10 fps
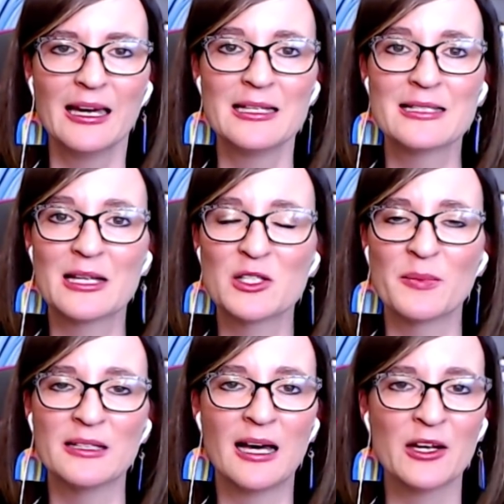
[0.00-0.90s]
And He said
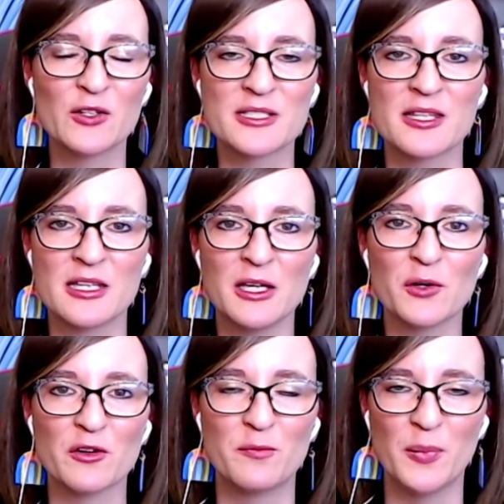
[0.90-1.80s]
to me, Lana, it's the
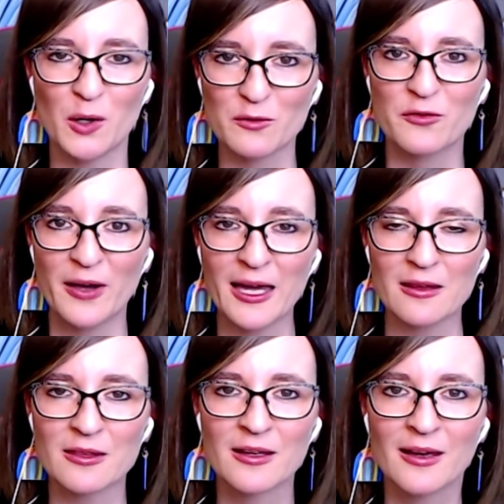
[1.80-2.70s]
year of bold
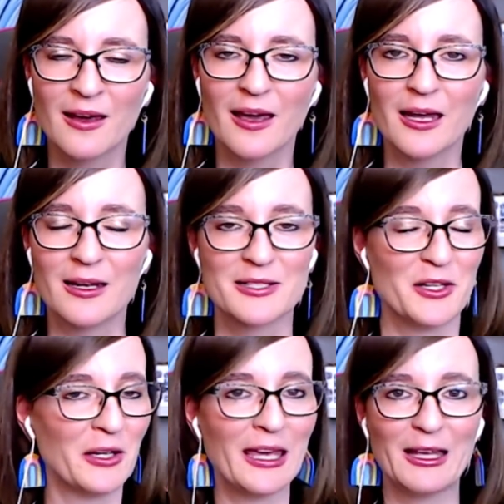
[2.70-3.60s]
faith. And I
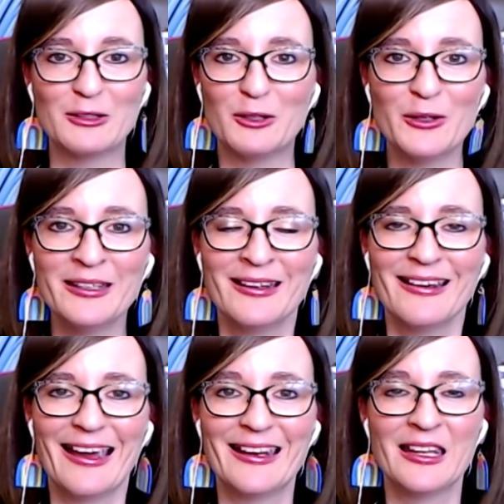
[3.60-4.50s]
said, okay, Lord.
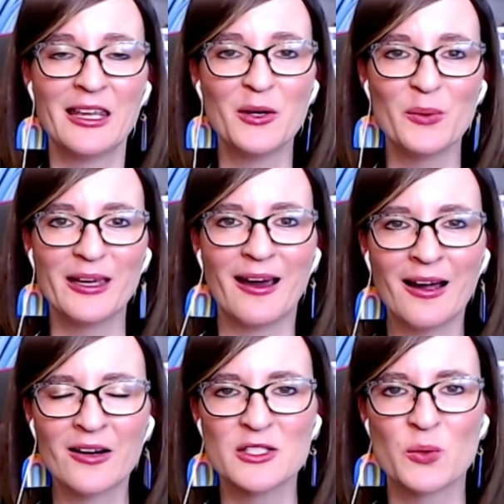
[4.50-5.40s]
And here we
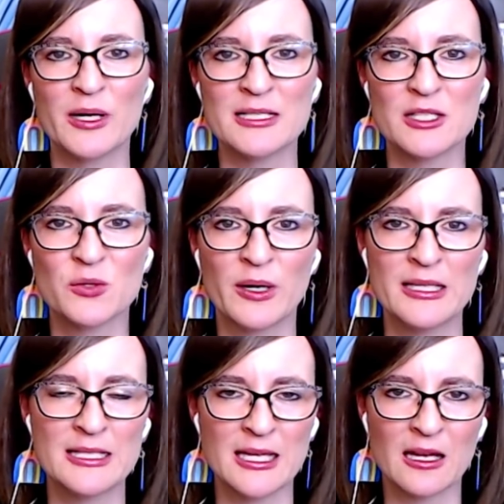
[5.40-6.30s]
are in
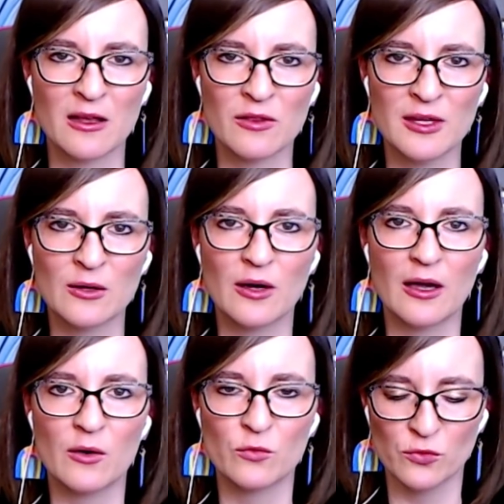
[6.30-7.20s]
2020. And I think
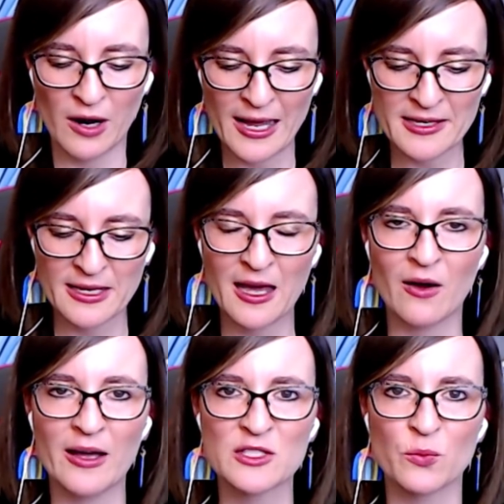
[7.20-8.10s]
right
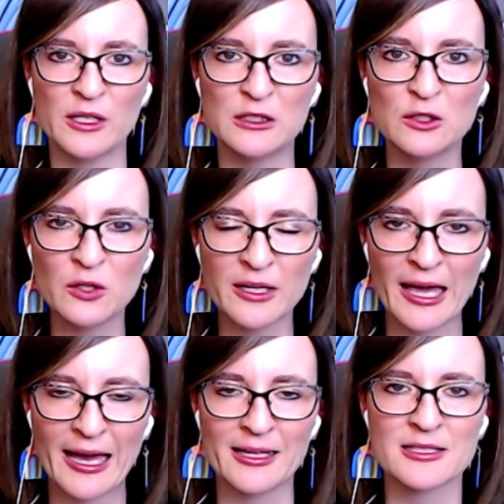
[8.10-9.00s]
now as we look
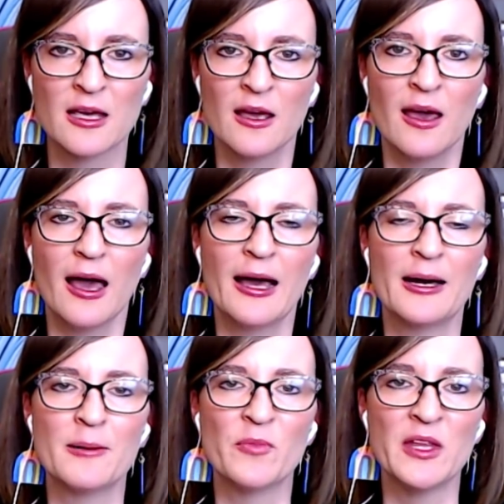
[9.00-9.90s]
at
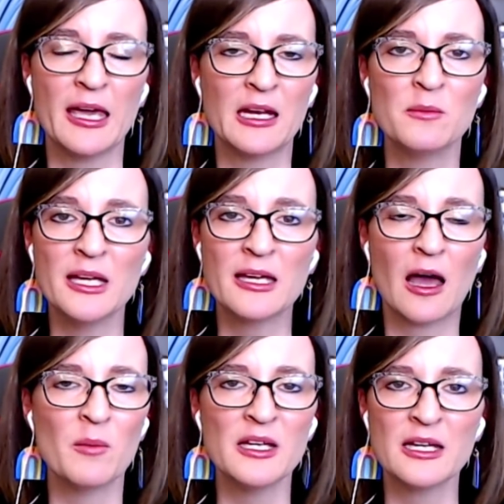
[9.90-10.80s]
um, the enemy
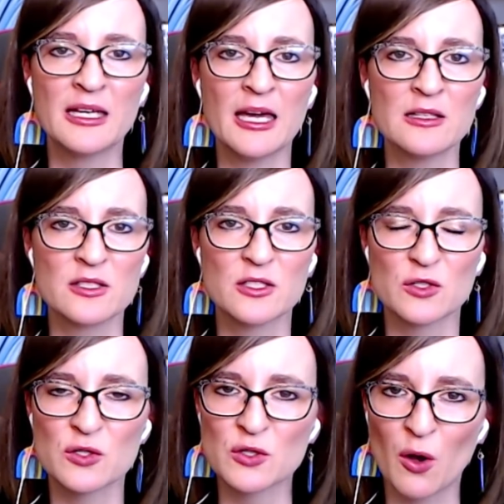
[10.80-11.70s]
coming against
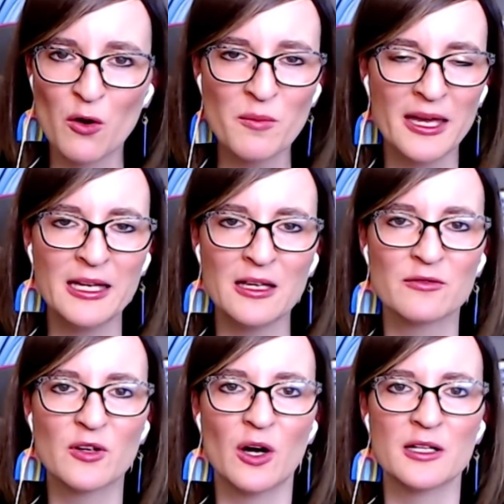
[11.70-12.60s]
so many
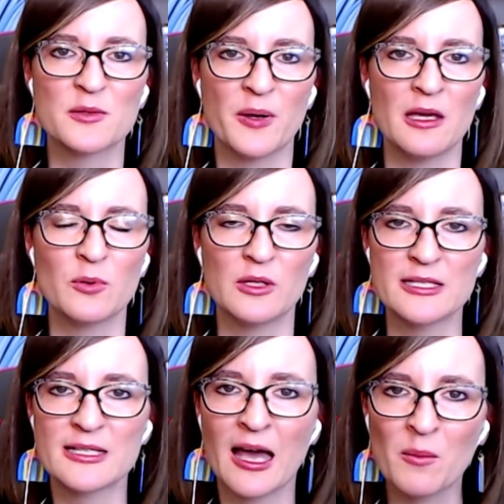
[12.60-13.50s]
of God's people.
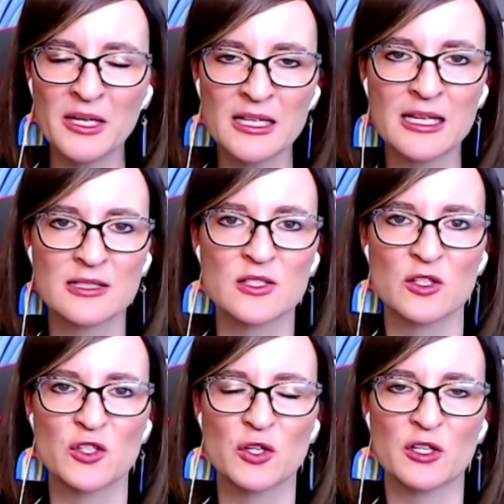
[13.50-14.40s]
He's coming against
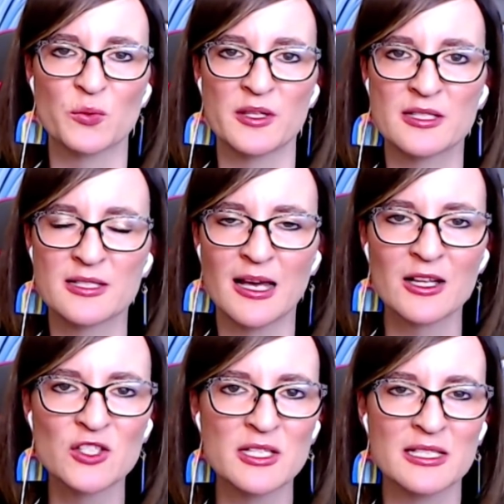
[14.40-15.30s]
the church with
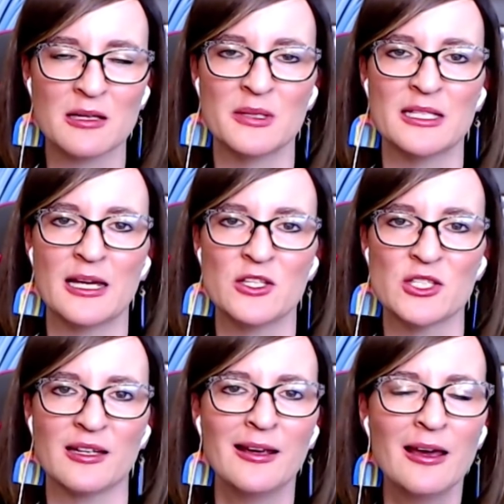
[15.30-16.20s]
such
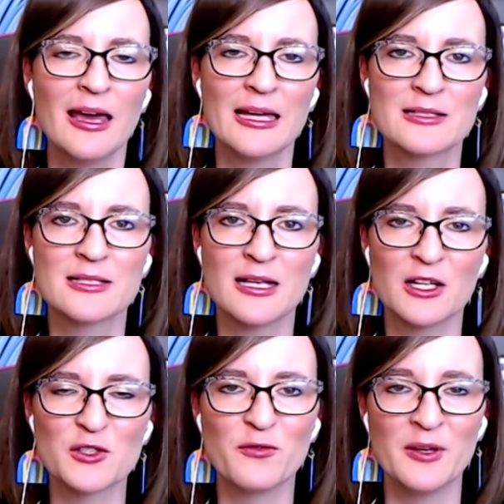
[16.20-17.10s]
intimidation and
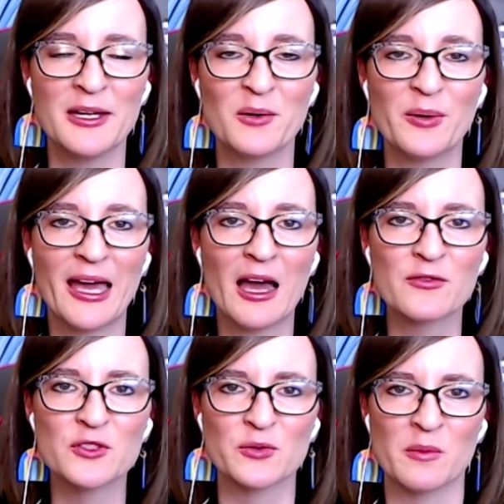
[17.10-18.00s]
such fear. We
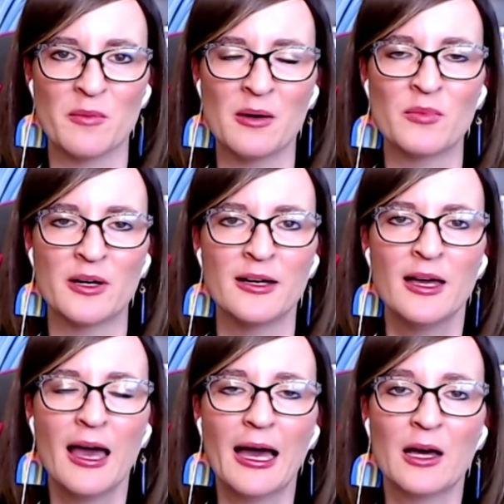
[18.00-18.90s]
have to remember
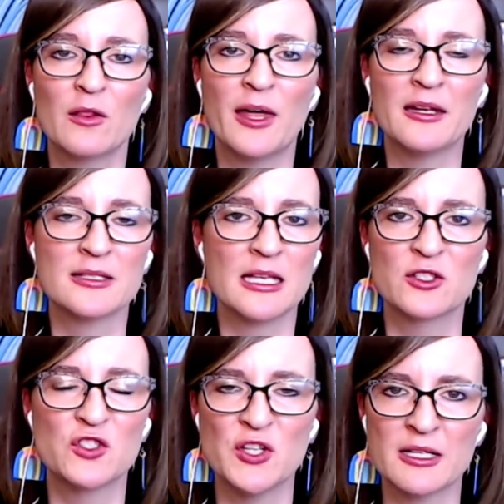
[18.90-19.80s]
uh, that it's
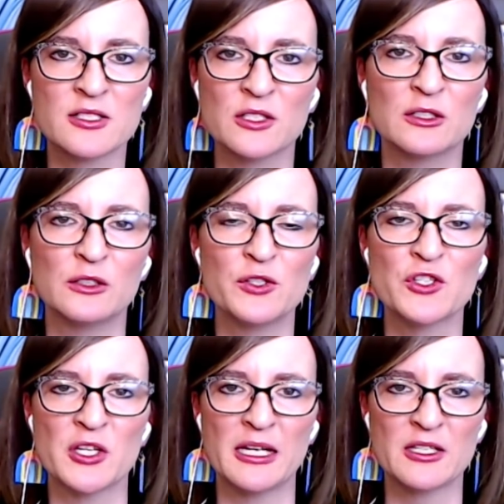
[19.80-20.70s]
it's just an
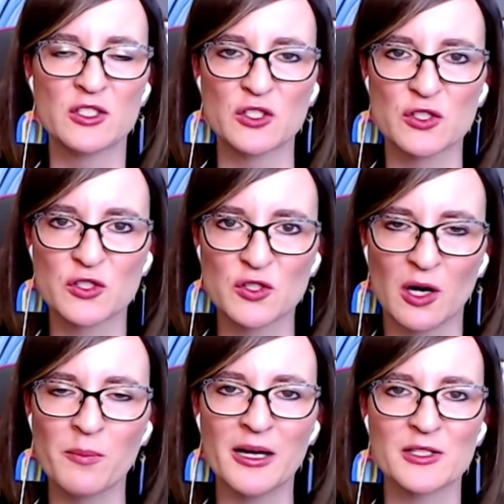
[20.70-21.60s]
illusion. It is to
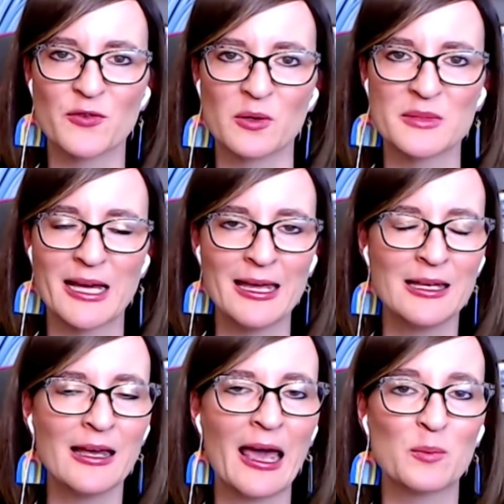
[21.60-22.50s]
stop us from
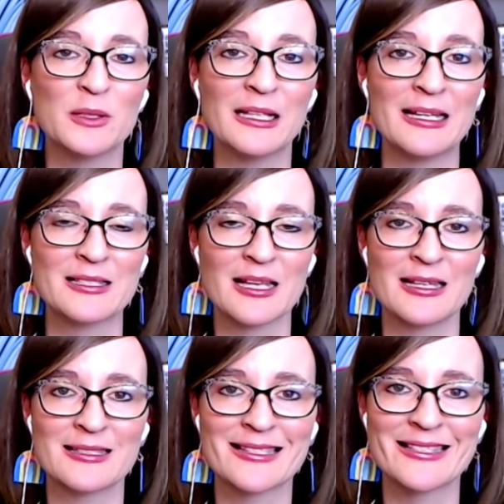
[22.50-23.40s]
taking our place
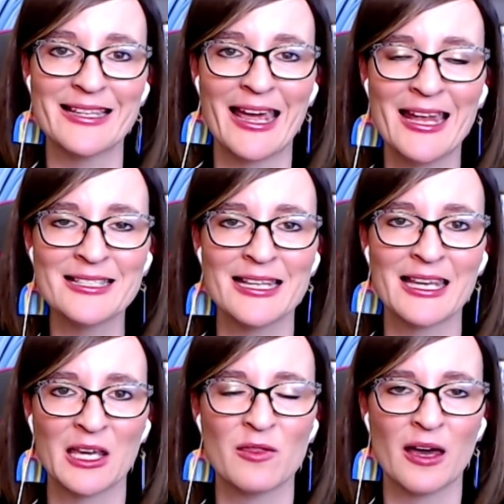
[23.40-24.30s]
and
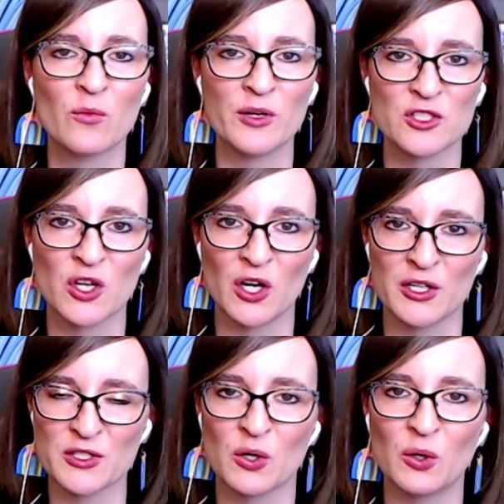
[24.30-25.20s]
standing in that which
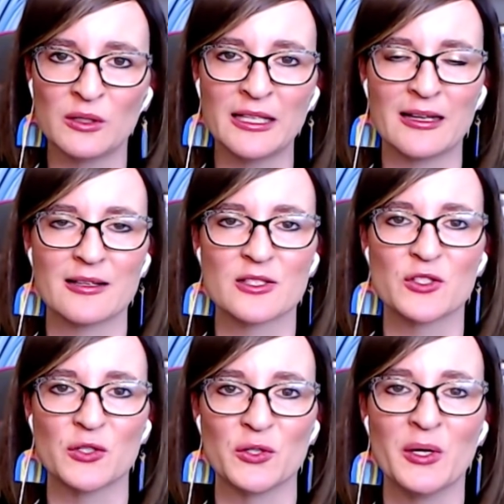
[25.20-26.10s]
God is calling us
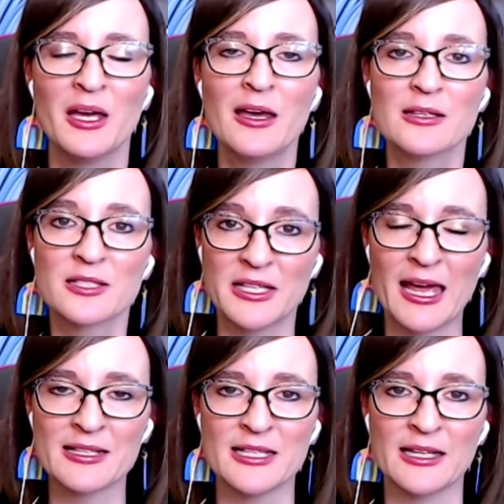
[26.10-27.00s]
to
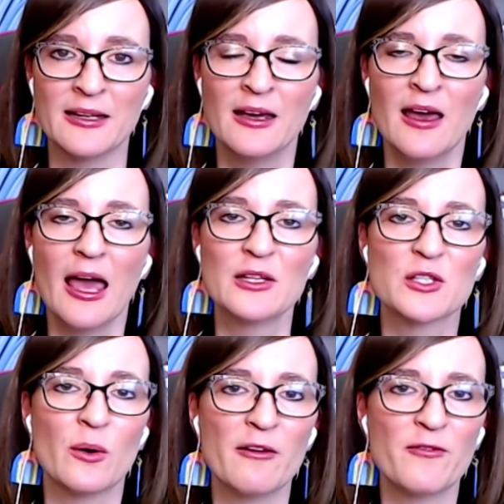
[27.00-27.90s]
stand in. And
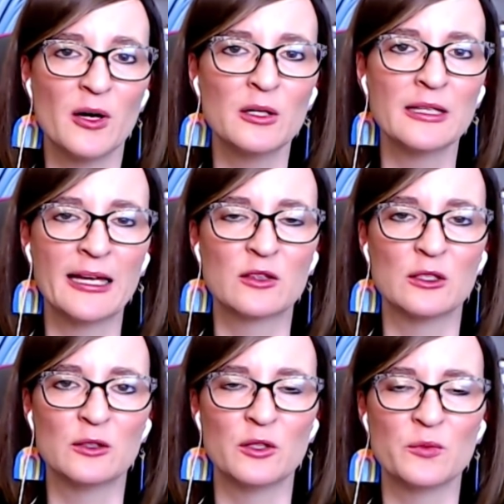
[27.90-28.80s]
so I felt like
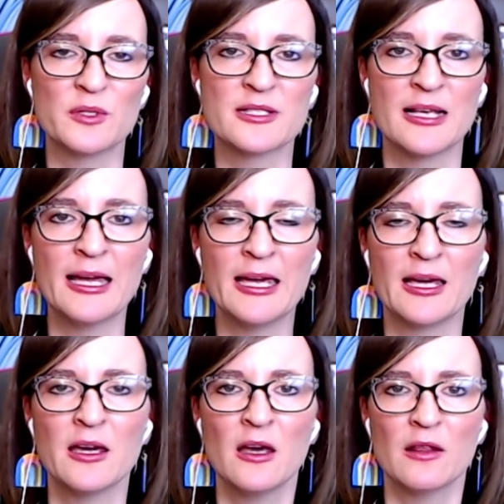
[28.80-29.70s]
the Lord was
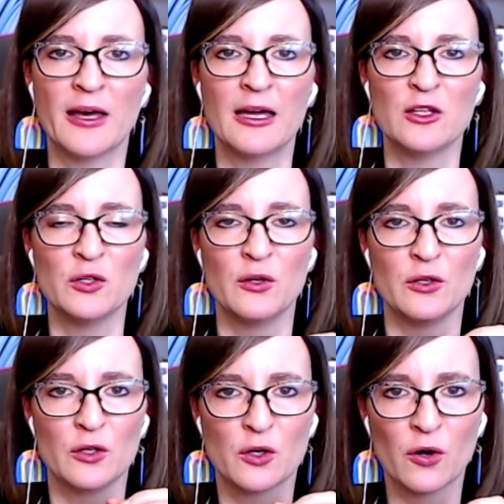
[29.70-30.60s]
saying that
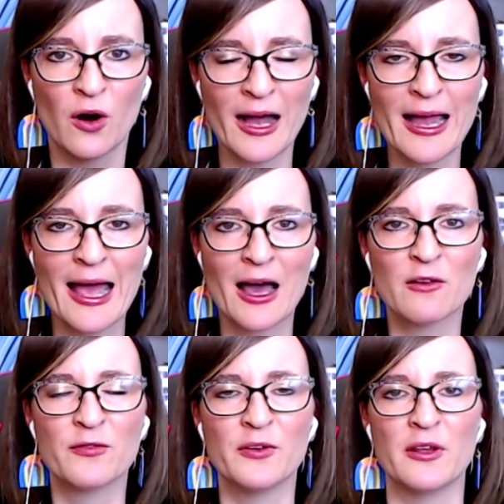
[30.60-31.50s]
you cry
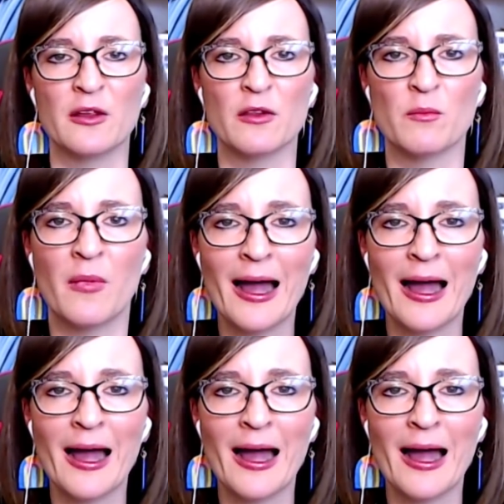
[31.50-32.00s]
out for the,